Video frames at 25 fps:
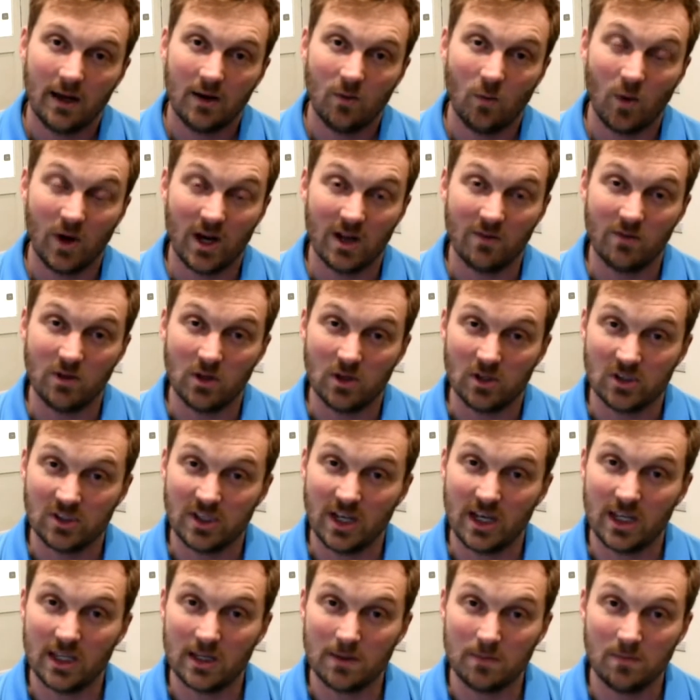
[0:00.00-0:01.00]
whenever you
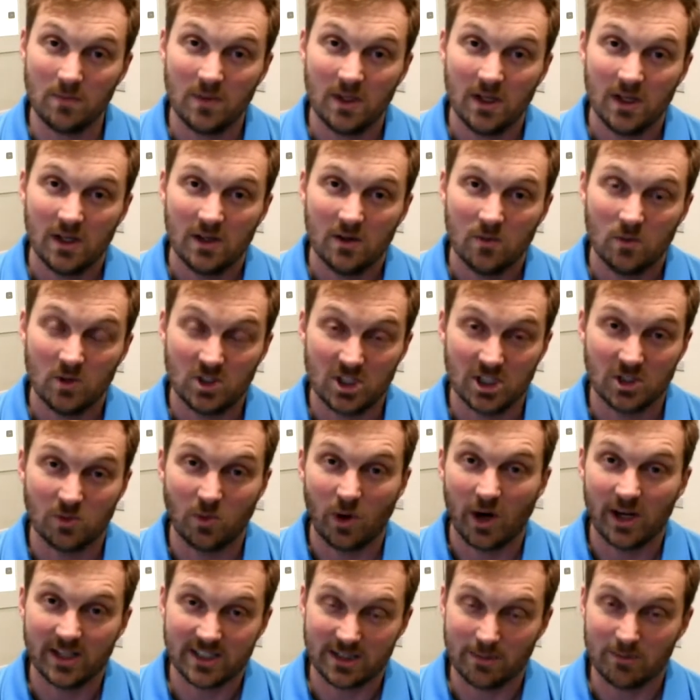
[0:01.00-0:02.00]
see them, which is
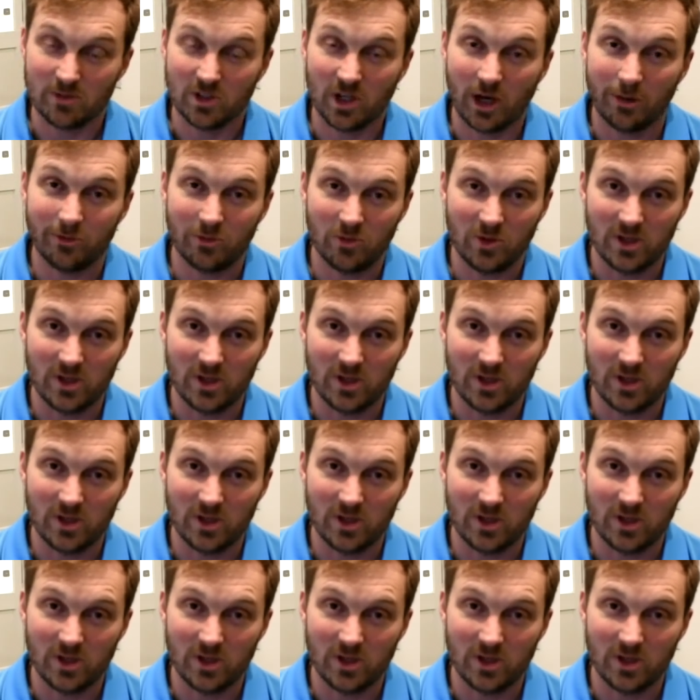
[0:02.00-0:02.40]
why sometimes